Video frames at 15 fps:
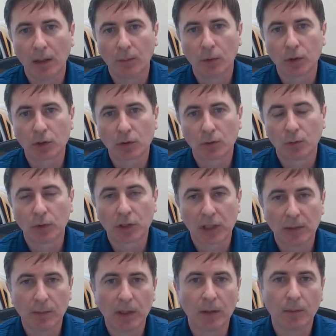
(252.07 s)
which
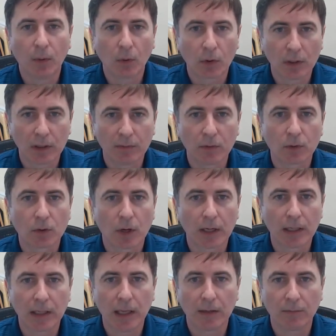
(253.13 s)
can be important if you're trying
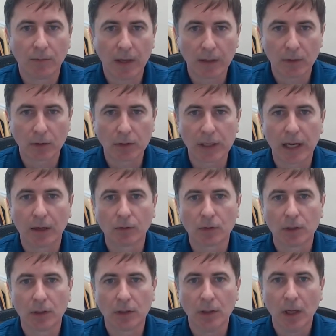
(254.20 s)
to get vendors out
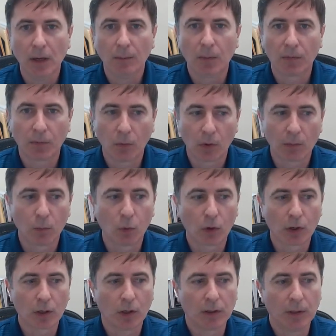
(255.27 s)
to perform
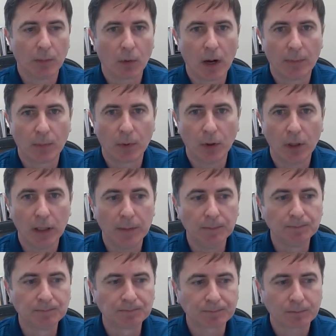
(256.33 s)
work on the property
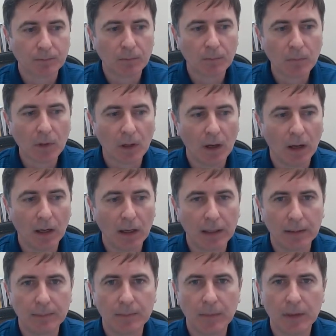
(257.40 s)

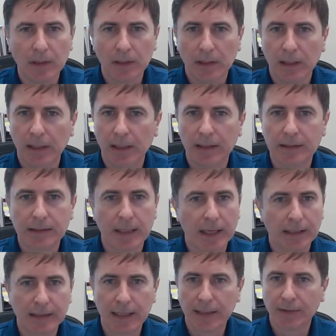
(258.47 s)

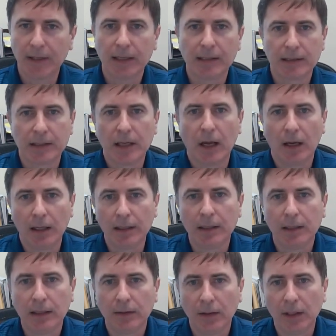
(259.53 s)
and get things done
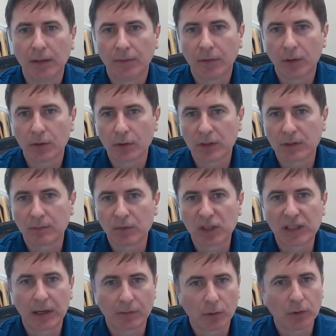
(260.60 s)
if there's
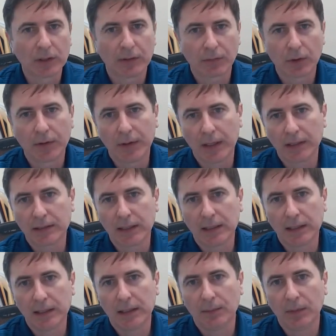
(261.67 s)
several different things that
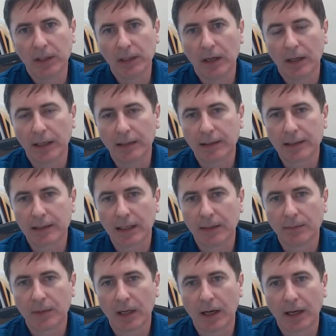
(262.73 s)
need to be done at the same
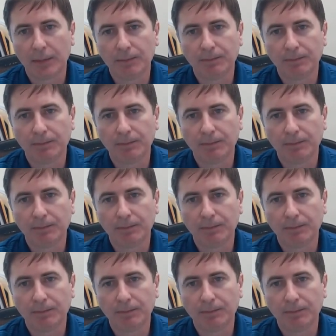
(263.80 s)
time.